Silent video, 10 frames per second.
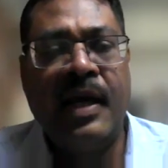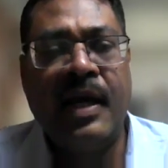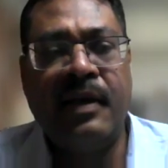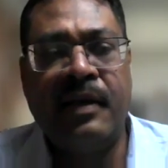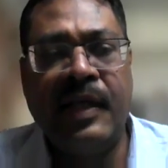
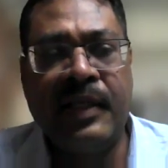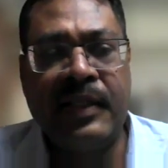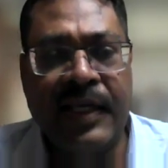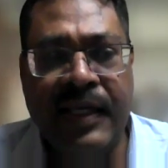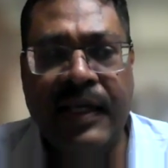and
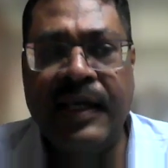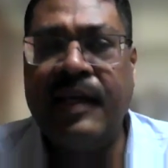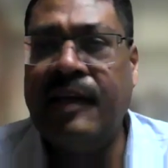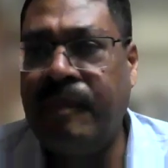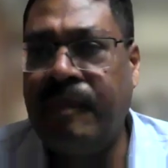taking
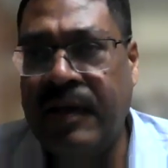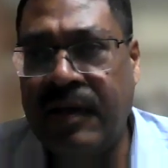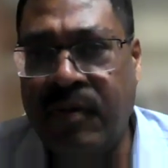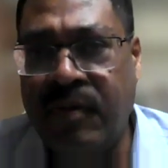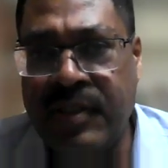independent
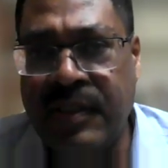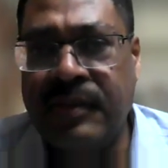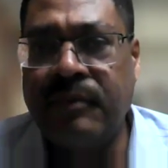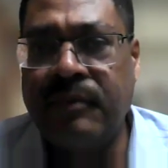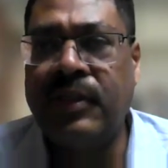
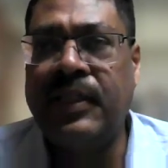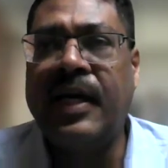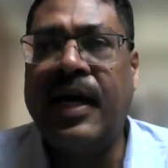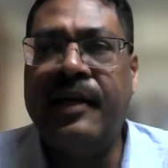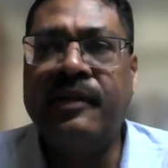questions with the
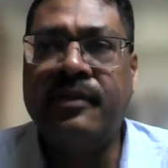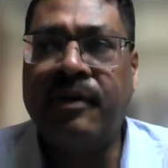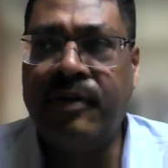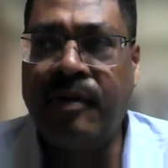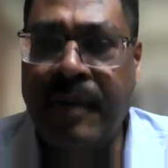guidance
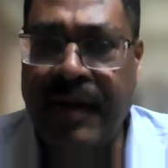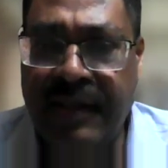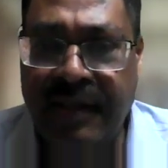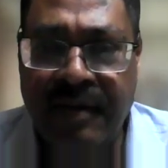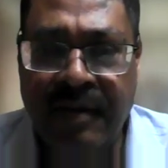of your
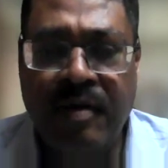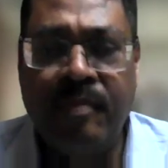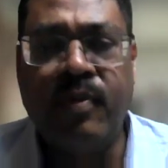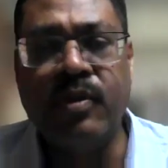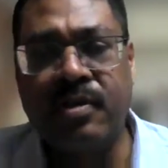mentor.
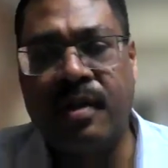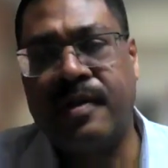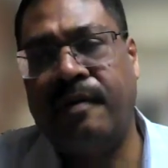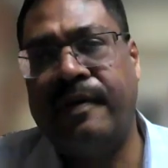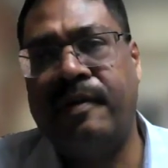
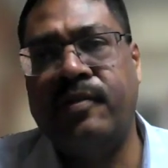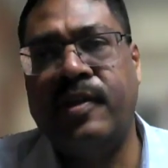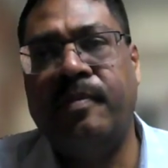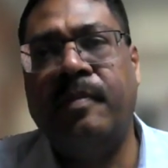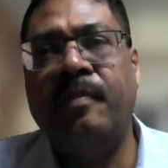Postdoctoral
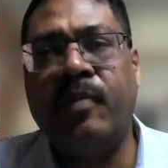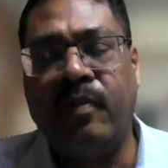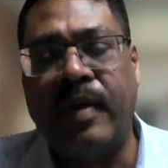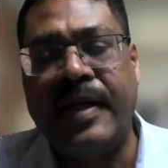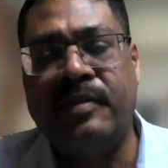fellowship
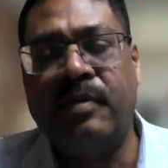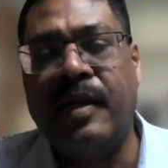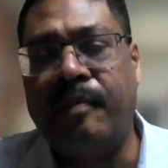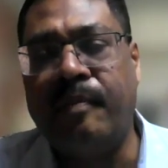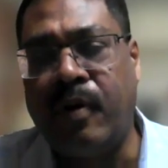provides you an
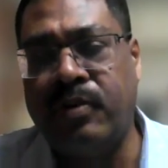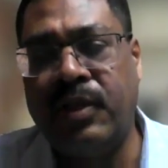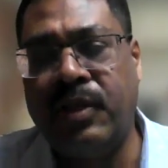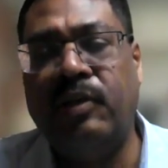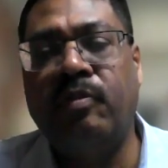
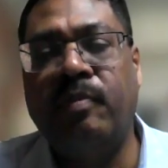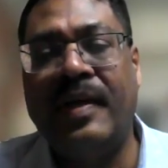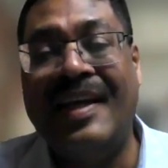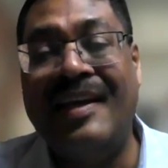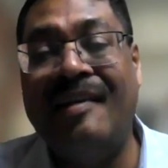opportunity to
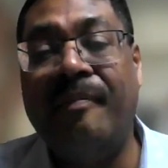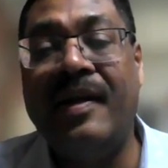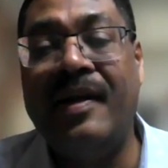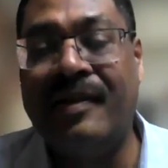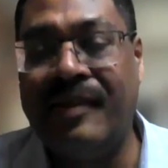be
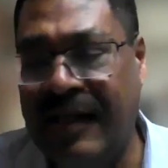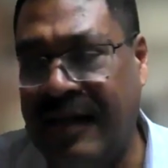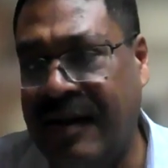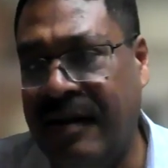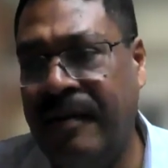independent
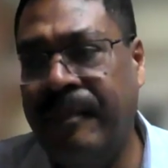thinker.